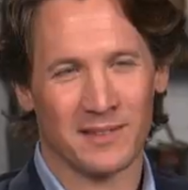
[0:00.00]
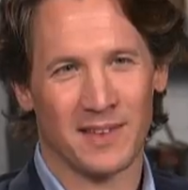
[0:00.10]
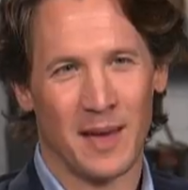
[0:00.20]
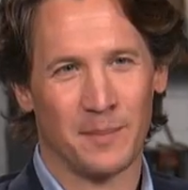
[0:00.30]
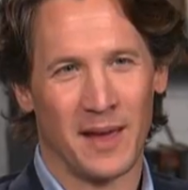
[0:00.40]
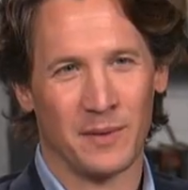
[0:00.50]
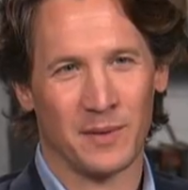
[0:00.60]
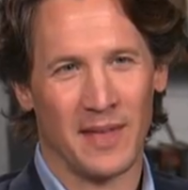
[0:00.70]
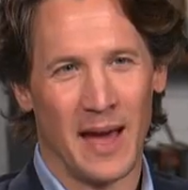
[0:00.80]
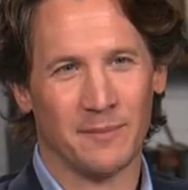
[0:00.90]
of this campaign
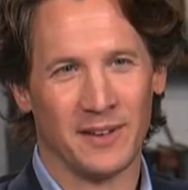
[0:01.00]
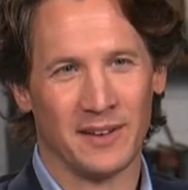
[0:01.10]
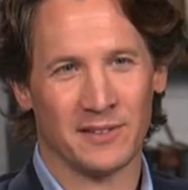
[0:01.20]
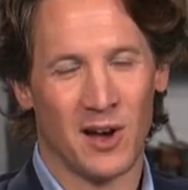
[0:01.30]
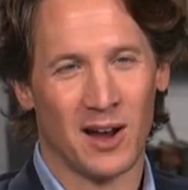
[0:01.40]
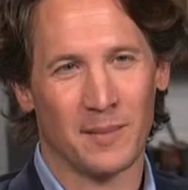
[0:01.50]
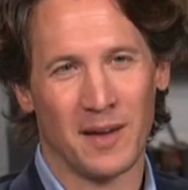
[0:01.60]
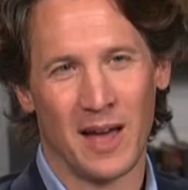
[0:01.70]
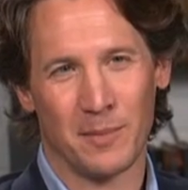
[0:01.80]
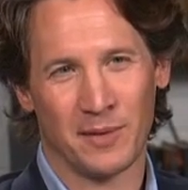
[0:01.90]
with AbbVie to talk
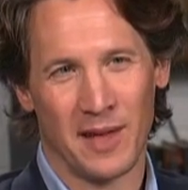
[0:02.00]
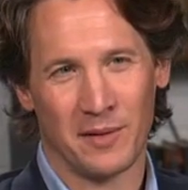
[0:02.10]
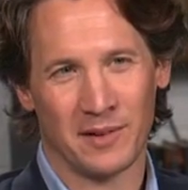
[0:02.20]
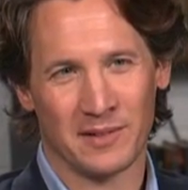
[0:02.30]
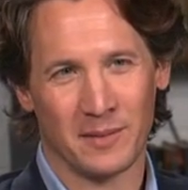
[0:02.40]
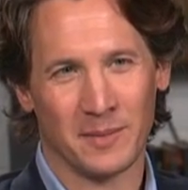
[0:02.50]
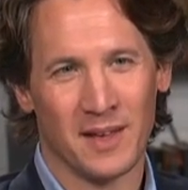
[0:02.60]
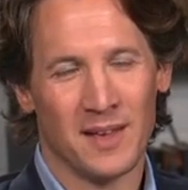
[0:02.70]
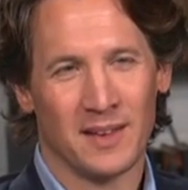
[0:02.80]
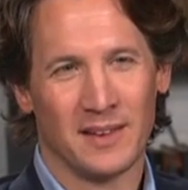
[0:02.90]
about hypothyroidism.
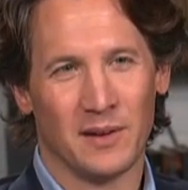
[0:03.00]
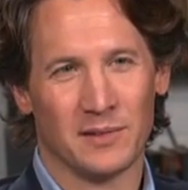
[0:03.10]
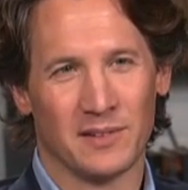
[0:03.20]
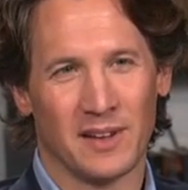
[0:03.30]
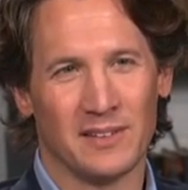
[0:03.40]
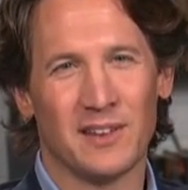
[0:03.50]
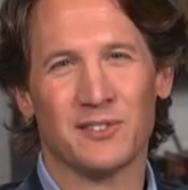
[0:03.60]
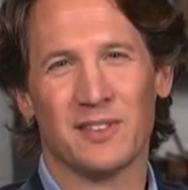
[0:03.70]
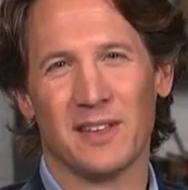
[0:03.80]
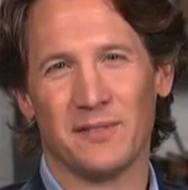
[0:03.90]
You know, it's a
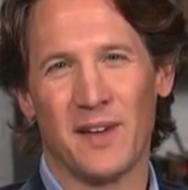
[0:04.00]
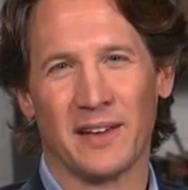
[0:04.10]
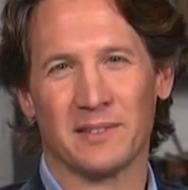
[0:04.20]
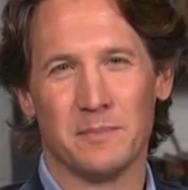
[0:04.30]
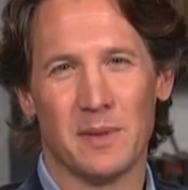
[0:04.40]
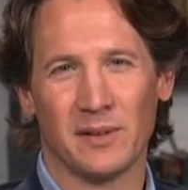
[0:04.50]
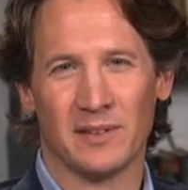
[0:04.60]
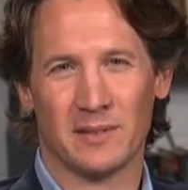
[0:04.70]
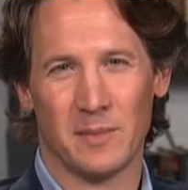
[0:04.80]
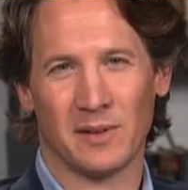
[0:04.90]
condition that affects
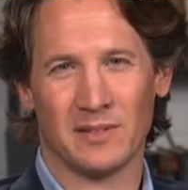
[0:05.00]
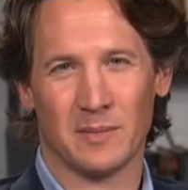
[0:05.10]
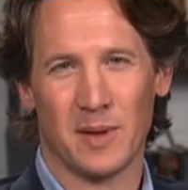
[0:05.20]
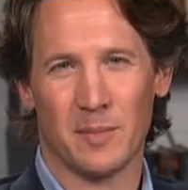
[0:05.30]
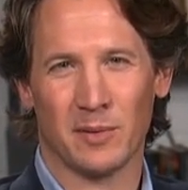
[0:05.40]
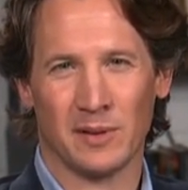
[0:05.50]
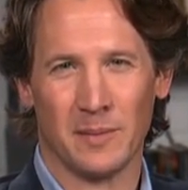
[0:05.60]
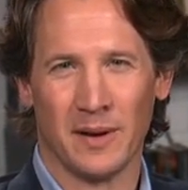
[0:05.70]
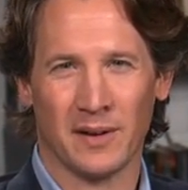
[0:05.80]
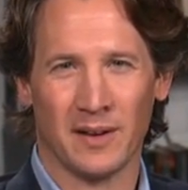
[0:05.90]
millions and millions of people in
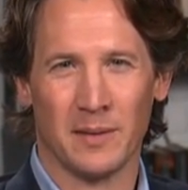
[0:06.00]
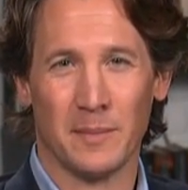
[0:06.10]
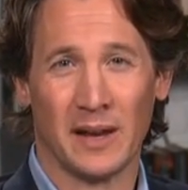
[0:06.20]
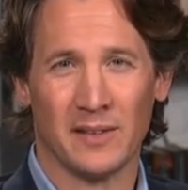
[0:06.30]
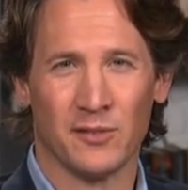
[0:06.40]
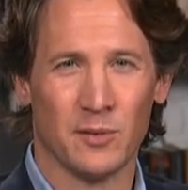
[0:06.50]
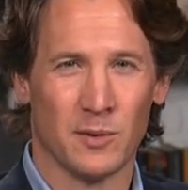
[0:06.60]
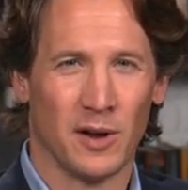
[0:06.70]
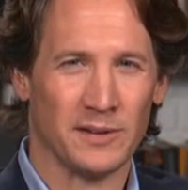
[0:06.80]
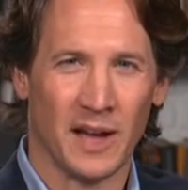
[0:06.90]
America, many of whom
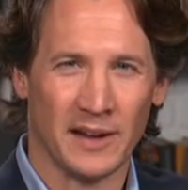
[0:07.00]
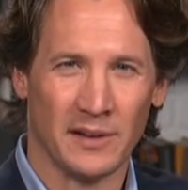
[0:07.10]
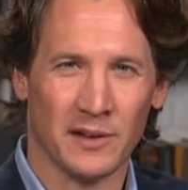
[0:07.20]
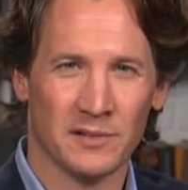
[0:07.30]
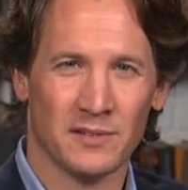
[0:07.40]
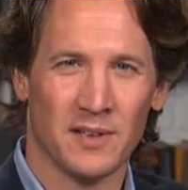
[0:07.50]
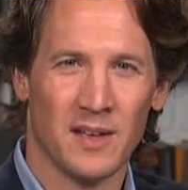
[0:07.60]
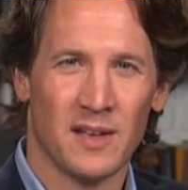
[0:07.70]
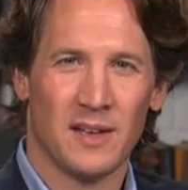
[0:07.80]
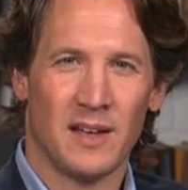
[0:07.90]
are undiagnosed.
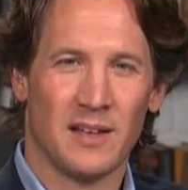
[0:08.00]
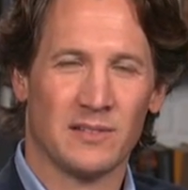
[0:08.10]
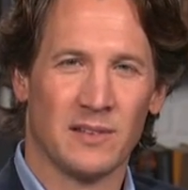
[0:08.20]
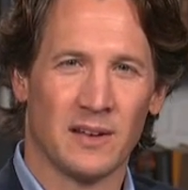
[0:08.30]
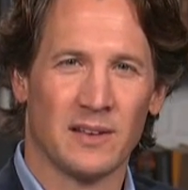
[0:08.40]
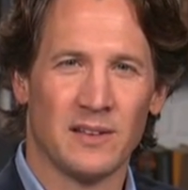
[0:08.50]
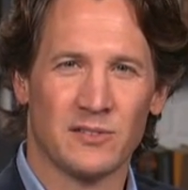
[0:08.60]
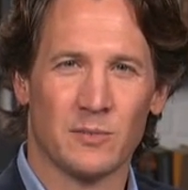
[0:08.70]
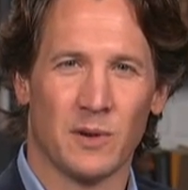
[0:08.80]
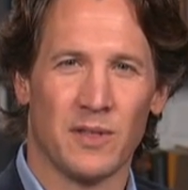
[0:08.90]
It's a
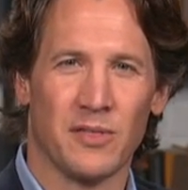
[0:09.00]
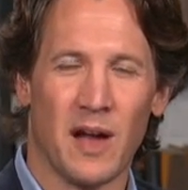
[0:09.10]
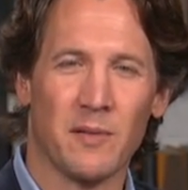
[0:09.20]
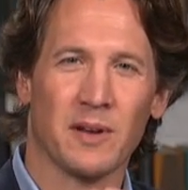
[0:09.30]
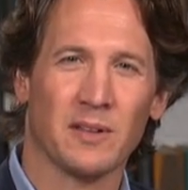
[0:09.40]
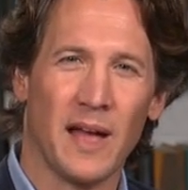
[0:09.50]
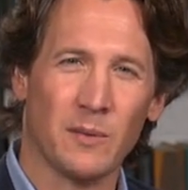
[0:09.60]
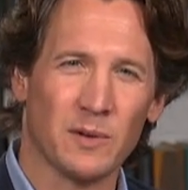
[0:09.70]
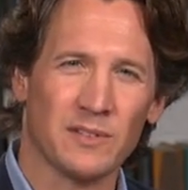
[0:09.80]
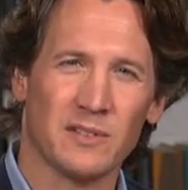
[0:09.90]
condition where the thyroid
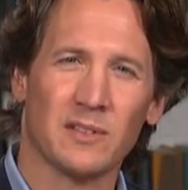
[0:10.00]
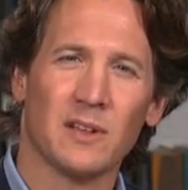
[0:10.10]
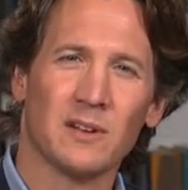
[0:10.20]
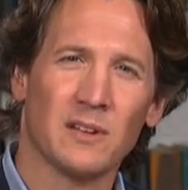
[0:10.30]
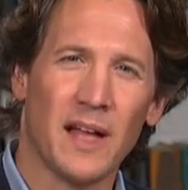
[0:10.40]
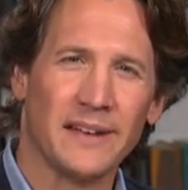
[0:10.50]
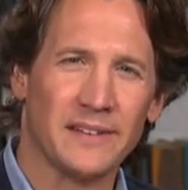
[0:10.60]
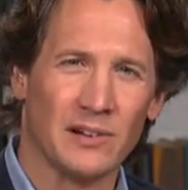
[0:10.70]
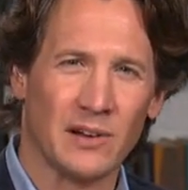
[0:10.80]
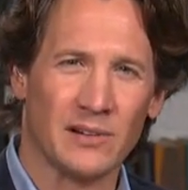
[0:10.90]
gland, which is a little gland
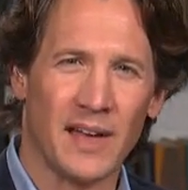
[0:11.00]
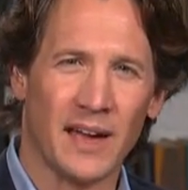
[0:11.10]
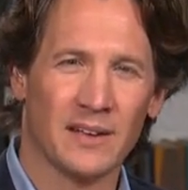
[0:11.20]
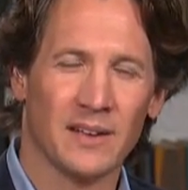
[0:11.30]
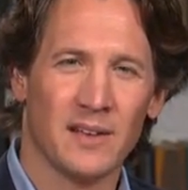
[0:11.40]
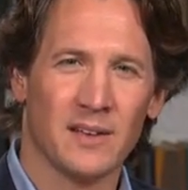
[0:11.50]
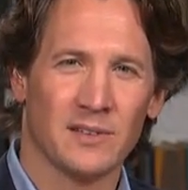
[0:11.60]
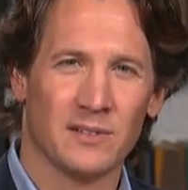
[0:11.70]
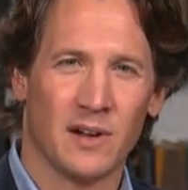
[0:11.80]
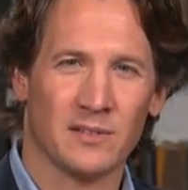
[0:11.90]
here in our neck,
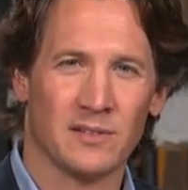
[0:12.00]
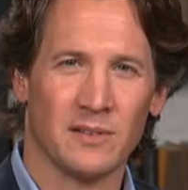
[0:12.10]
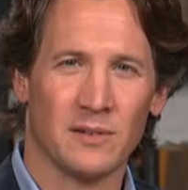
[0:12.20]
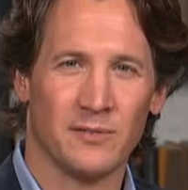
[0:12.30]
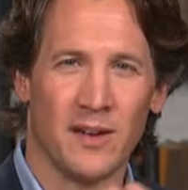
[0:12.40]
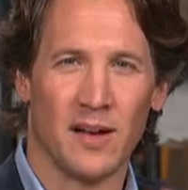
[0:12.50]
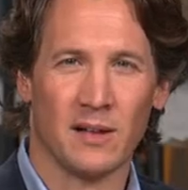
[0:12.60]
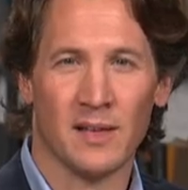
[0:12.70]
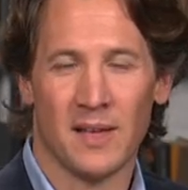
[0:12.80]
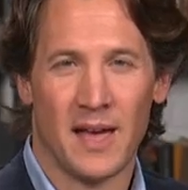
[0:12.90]
starts to
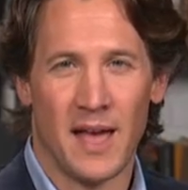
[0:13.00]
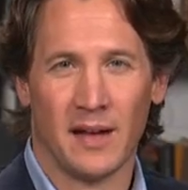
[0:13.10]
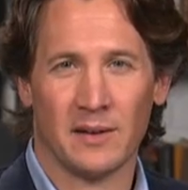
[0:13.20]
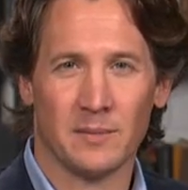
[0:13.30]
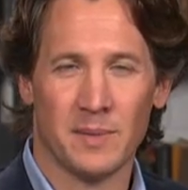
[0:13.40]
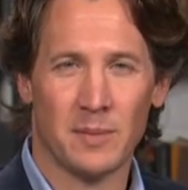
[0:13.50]
fail, and